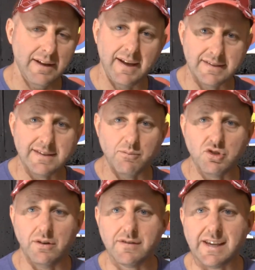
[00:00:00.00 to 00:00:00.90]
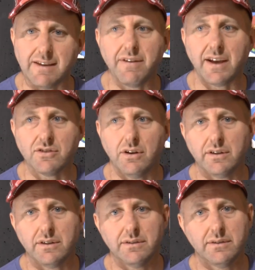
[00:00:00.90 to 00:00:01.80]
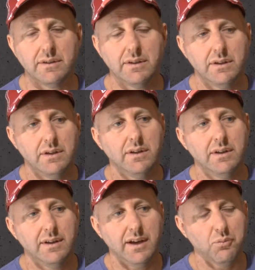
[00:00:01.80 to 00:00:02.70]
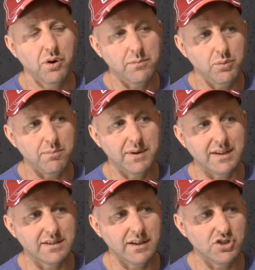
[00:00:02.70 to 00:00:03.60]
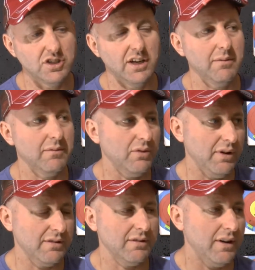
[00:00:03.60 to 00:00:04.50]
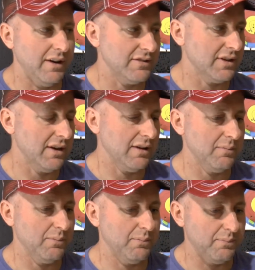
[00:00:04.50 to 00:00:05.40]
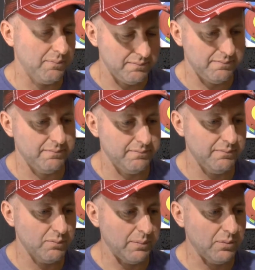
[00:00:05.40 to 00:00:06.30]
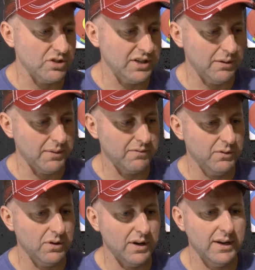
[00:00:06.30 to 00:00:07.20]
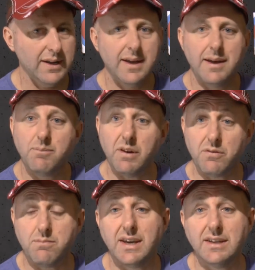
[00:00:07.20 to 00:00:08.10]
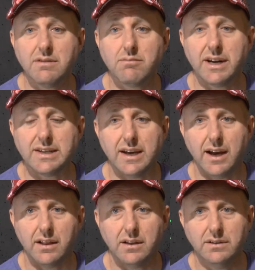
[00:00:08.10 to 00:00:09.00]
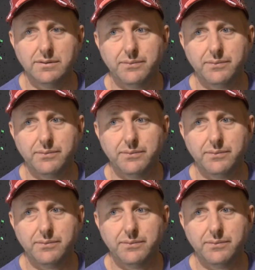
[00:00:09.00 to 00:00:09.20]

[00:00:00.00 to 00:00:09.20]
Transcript: some sort of defect on it. I'm probably putting PSE in shit, and Hoyt owners are going to probably put shit on me for it. But for me as a retailer,